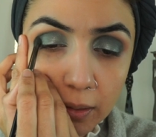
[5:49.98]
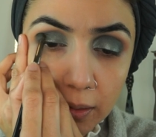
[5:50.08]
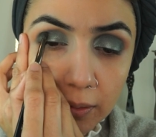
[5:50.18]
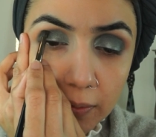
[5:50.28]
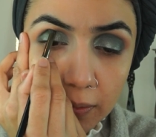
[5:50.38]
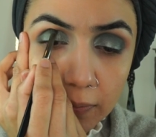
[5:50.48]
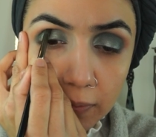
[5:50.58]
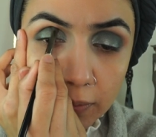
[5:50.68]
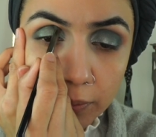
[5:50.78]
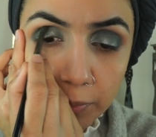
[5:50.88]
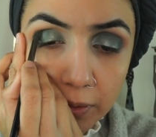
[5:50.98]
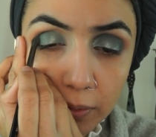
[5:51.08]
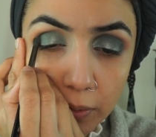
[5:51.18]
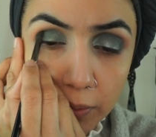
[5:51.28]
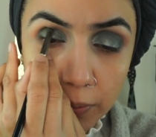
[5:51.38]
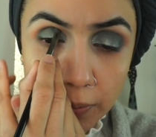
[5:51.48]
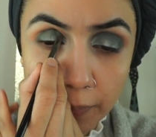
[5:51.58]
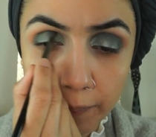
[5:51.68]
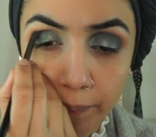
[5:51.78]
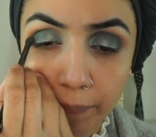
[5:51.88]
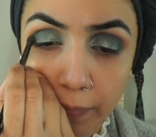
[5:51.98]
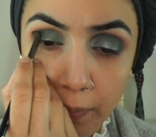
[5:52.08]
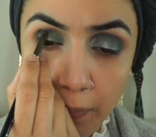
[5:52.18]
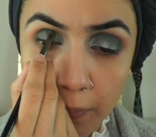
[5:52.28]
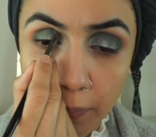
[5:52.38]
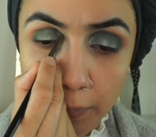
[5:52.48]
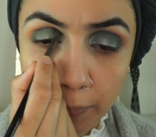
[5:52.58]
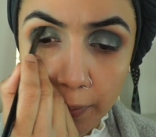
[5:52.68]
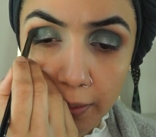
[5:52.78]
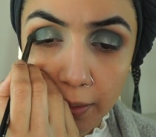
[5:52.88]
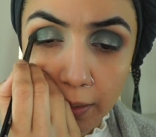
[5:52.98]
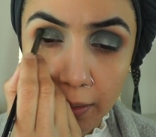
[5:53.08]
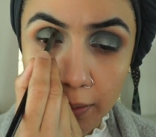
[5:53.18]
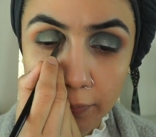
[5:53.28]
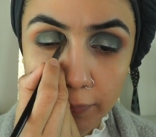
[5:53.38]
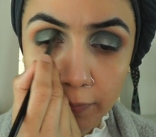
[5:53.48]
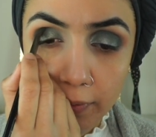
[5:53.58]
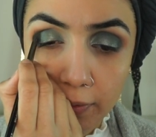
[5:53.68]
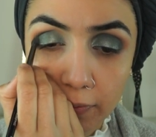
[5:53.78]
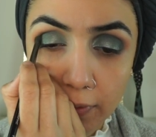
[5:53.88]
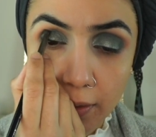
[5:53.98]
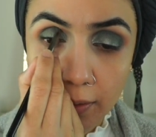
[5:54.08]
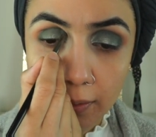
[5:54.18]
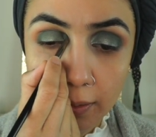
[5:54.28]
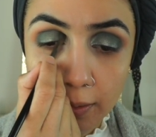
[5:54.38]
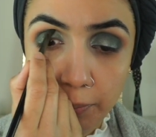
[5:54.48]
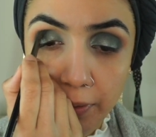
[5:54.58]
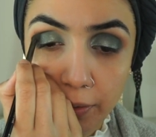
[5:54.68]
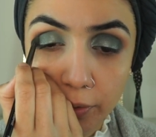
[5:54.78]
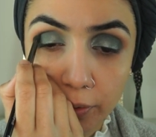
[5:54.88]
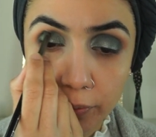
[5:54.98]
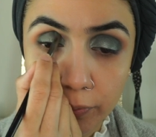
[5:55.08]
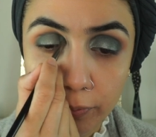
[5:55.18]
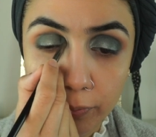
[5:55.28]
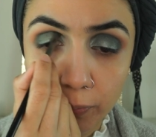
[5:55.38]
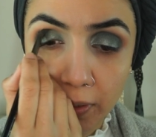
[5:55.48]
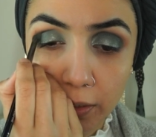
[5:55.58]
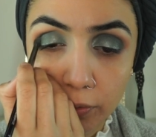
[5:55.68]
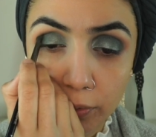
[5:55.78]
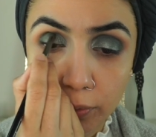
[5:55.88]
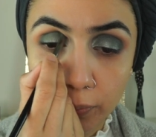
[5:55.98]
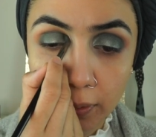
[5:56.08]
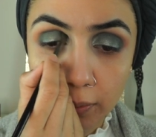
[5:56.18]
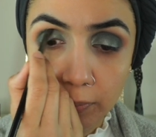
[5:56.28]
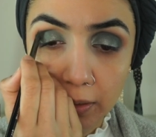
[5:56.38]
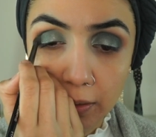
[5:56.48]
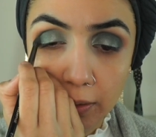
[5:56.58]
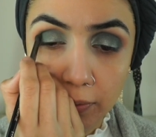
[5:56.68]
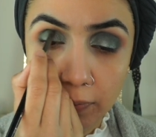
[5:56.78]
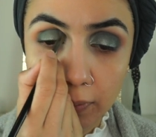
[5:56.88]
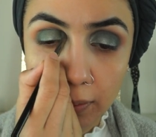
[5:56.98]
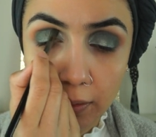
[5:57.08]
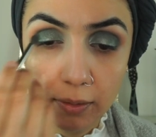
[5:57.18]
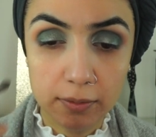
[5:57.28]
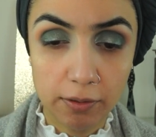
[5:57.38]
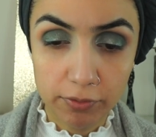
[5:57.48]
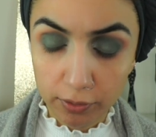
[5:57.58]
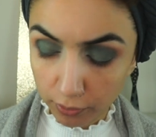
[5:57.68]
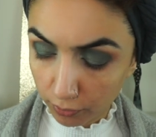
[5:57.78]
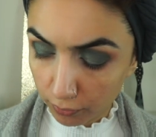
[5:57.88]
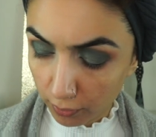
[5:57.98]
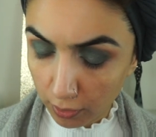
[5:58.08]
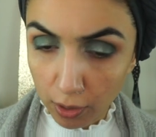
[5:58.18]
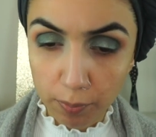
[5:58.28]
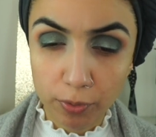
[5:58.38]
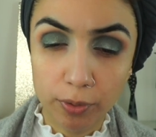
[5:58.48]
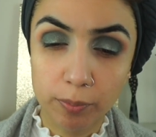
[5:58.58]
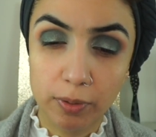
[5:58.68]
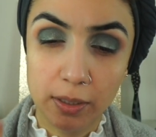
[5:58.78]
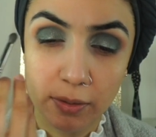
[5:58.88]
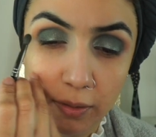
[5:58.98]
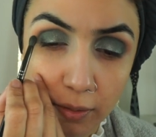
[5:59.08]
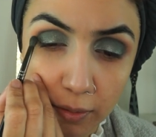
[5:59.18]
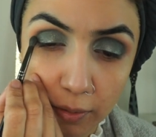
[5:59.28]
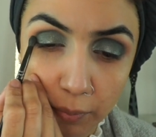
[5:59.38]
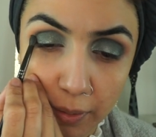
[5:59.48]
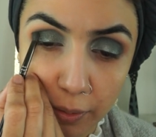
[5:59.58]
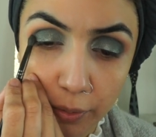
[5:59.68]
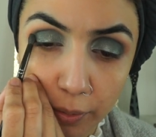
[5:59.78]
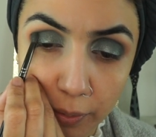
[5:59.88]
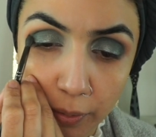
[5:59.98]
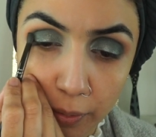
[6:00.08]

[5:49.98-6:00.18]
It takes a little bit longer, but it's kind of like a better way to do it because it definitely looks a lot more blended and better.